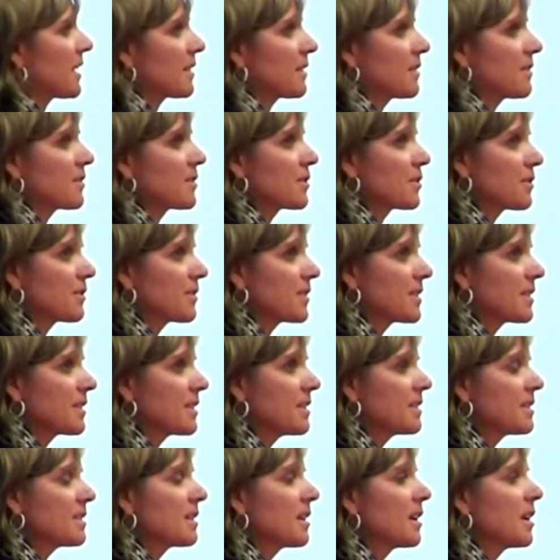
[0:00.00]
Protective
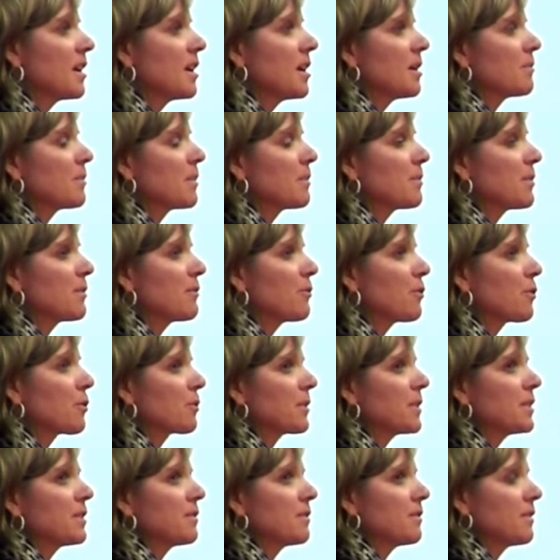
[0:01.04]
Services. But before
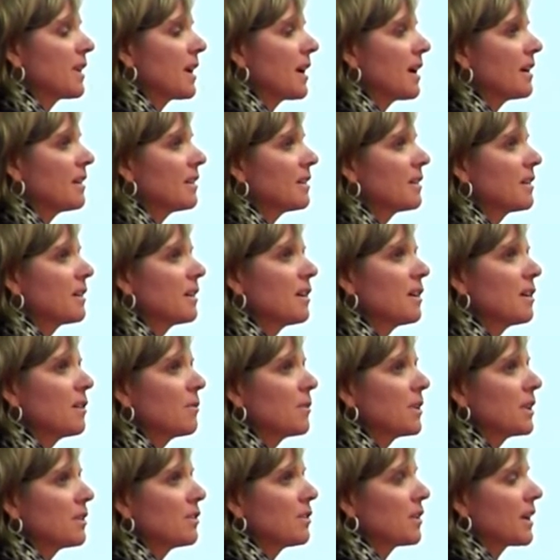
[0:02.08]
we do that,
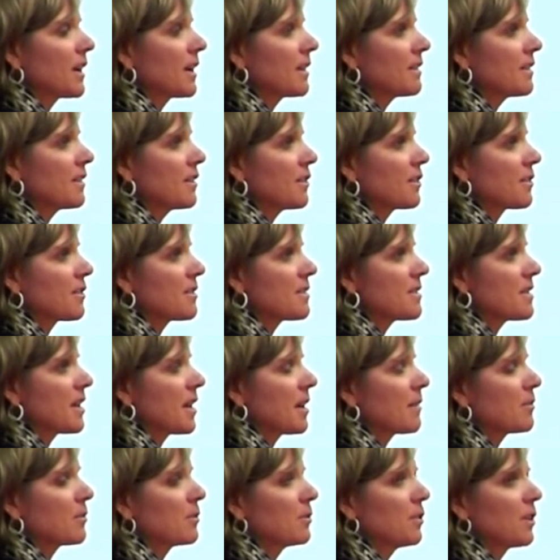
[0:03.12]
we look at the urine
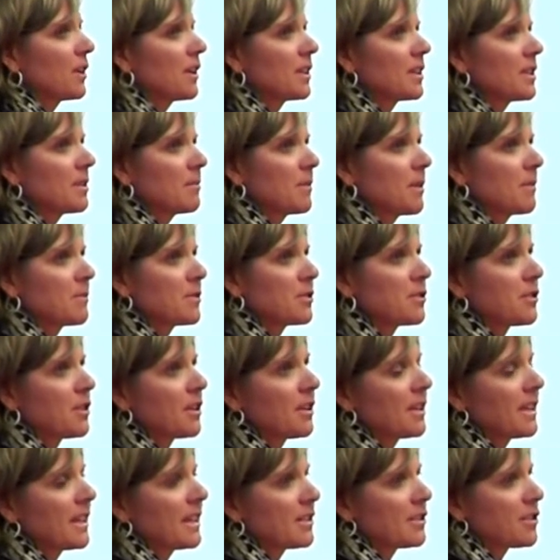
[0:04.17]
sample and look at the mom's
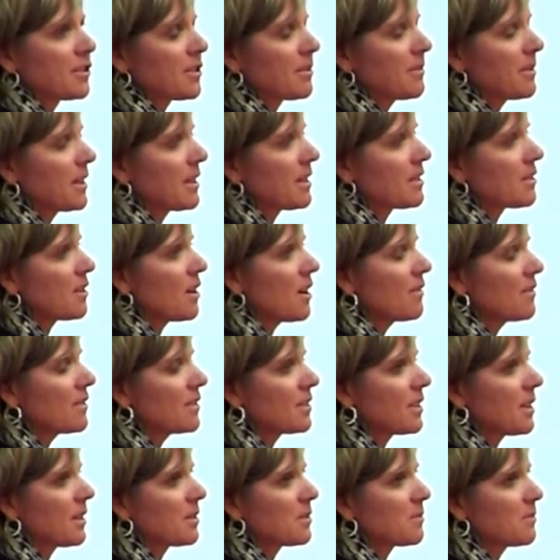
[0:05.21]
drug history, because
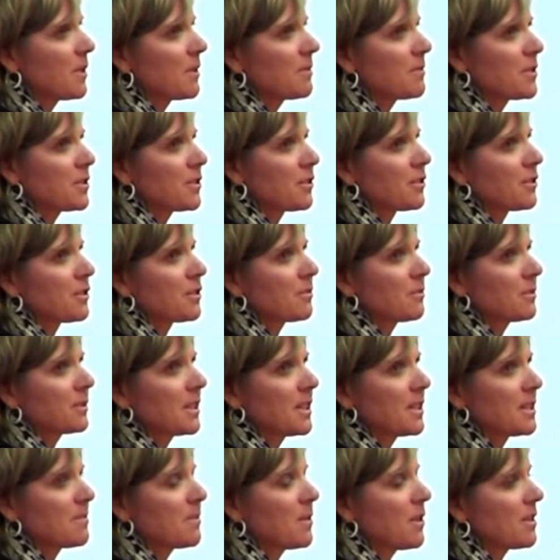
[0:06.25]
oftentimes mom's urines will
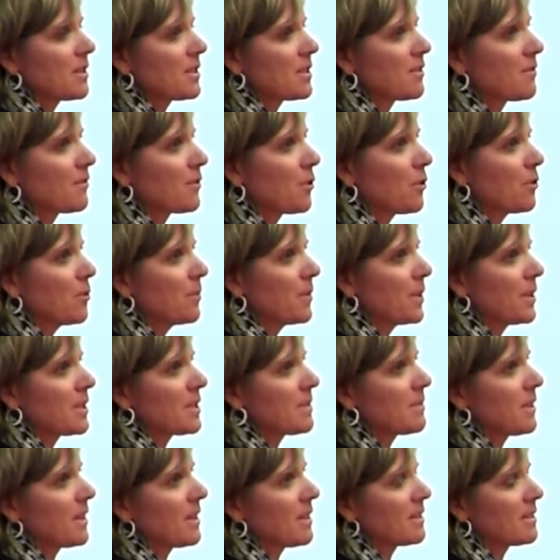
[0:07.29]
test positive for
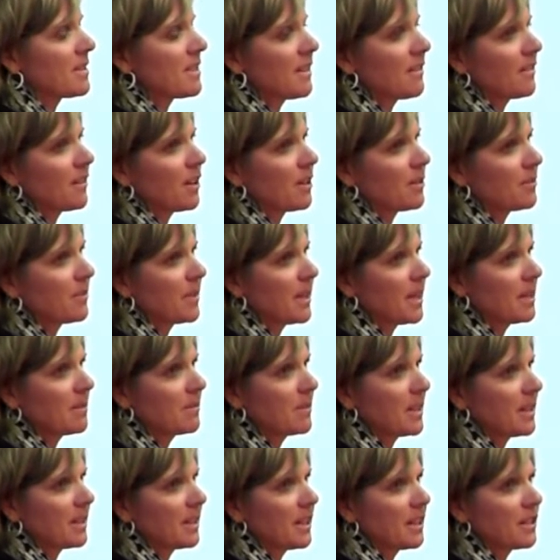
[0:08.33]
opiates because they've gotten pain
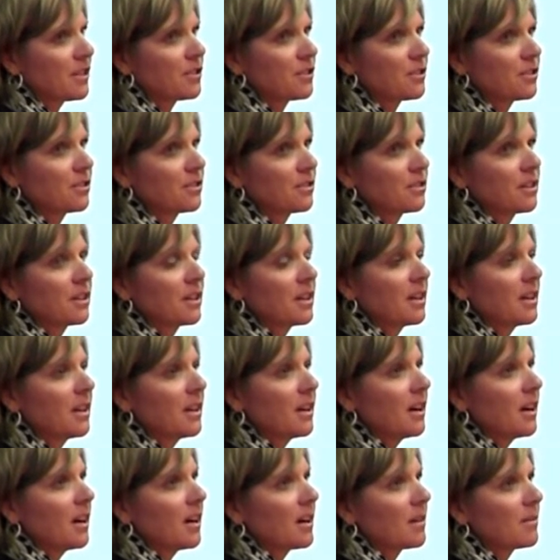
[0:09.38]
medication
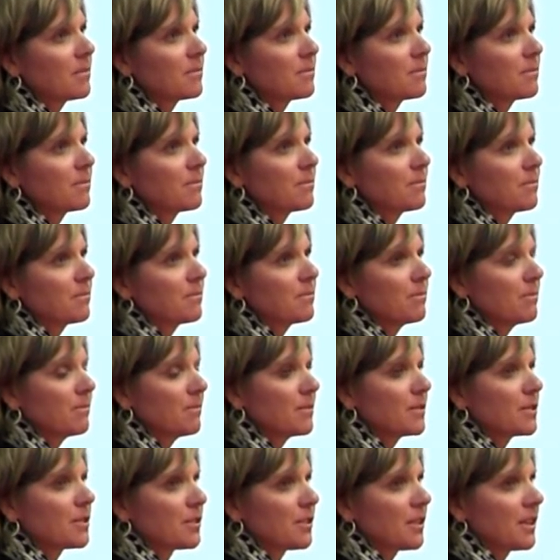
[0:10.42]

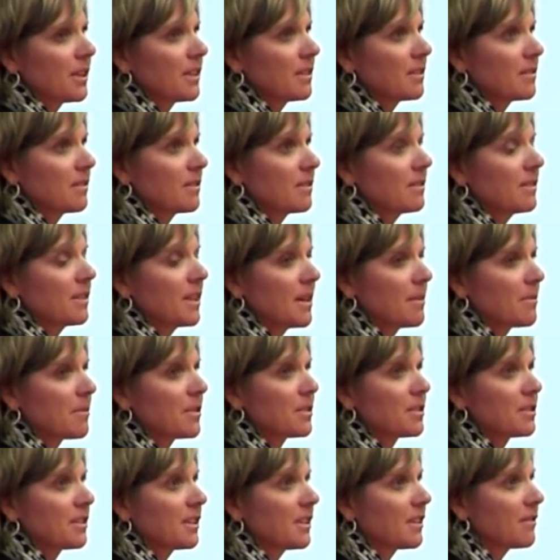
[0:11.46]
during labor
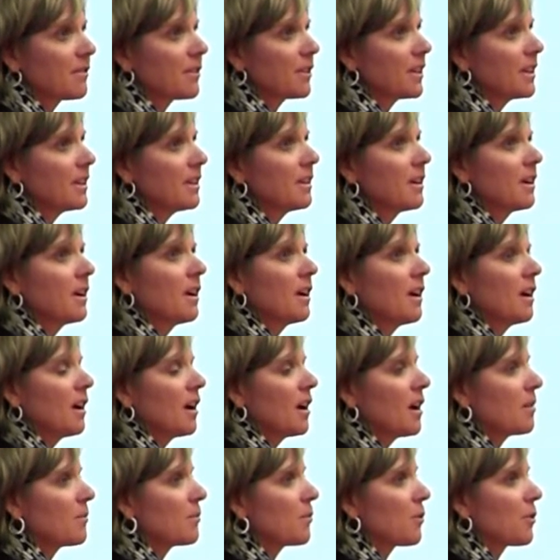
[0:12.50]
and delivery,
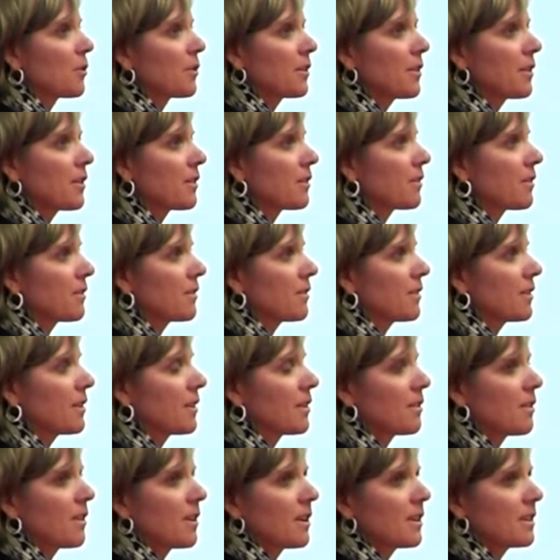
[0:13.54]
or
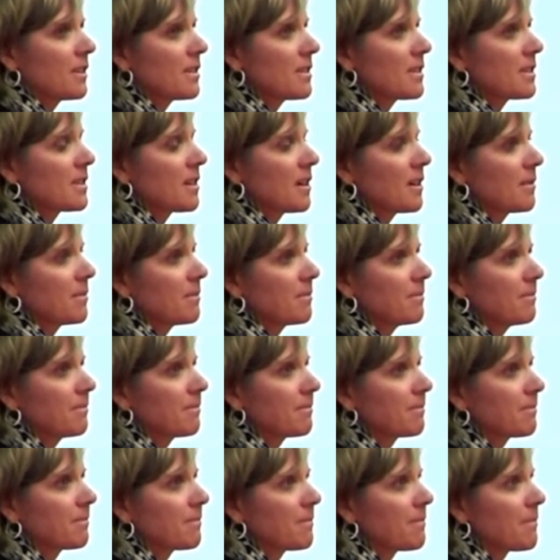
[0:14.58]
they're on some
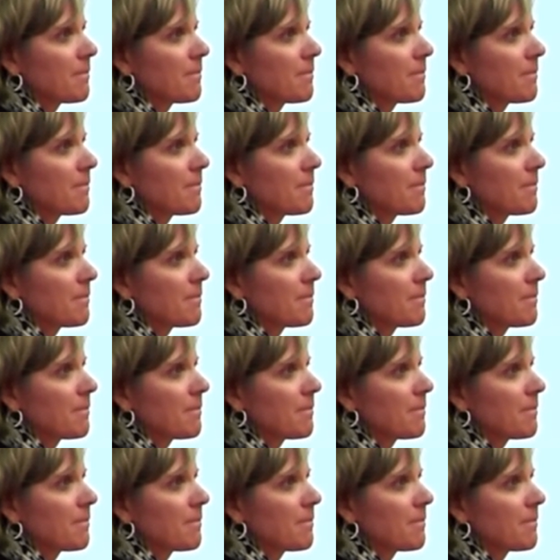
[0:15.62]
